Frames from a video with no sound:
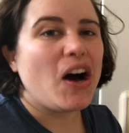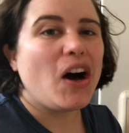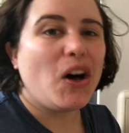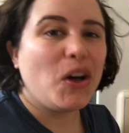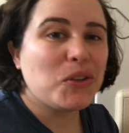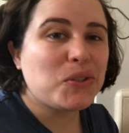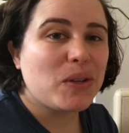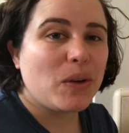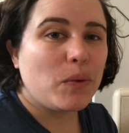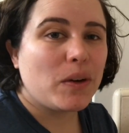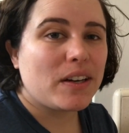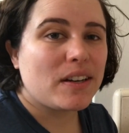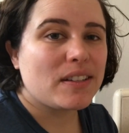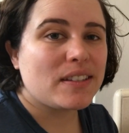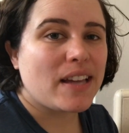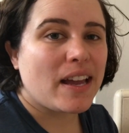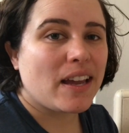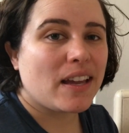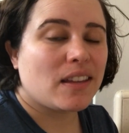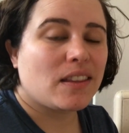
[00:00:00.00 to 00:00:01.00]
Also, I wanted to
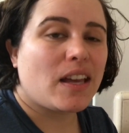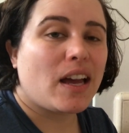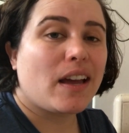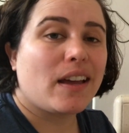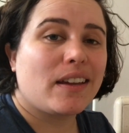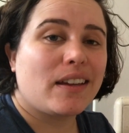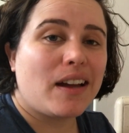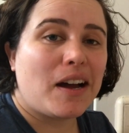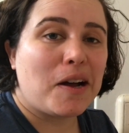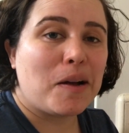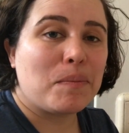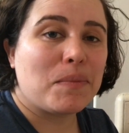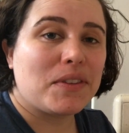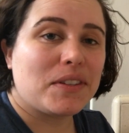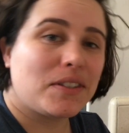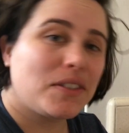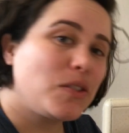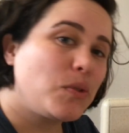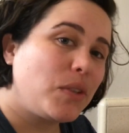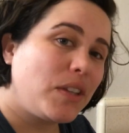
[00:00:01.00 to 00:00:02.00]
say that
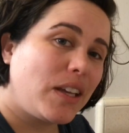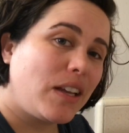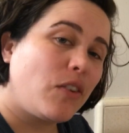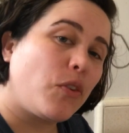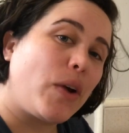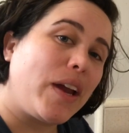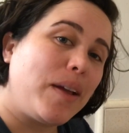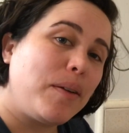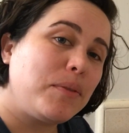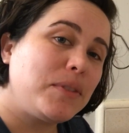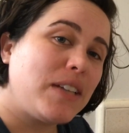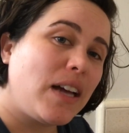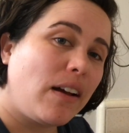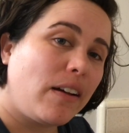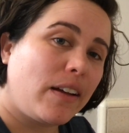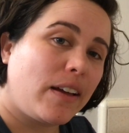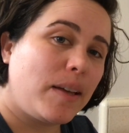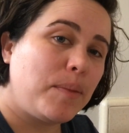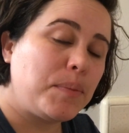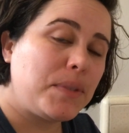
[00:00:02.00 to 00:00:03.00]
this is a really great
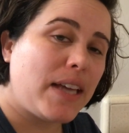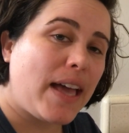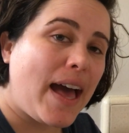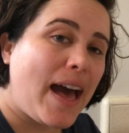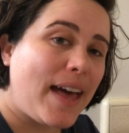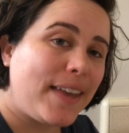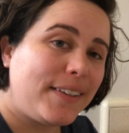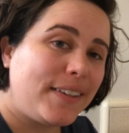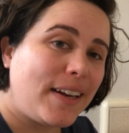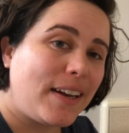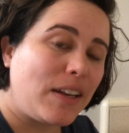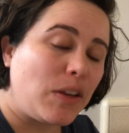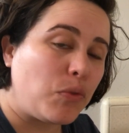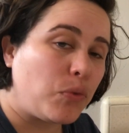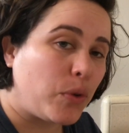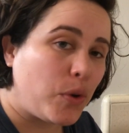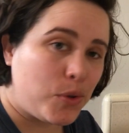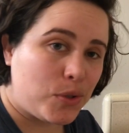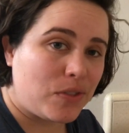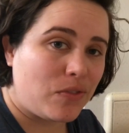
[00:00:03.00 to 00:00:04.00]
time to add in any
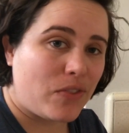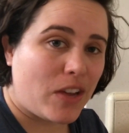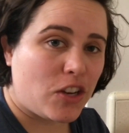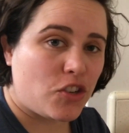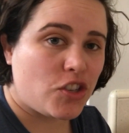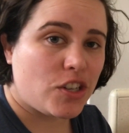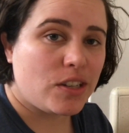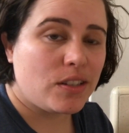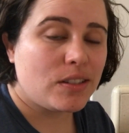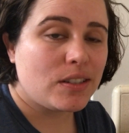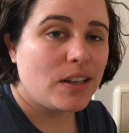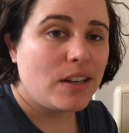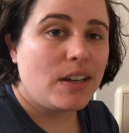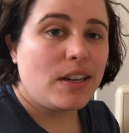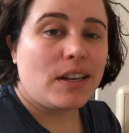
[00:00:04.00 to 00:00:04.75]
frozen veggies.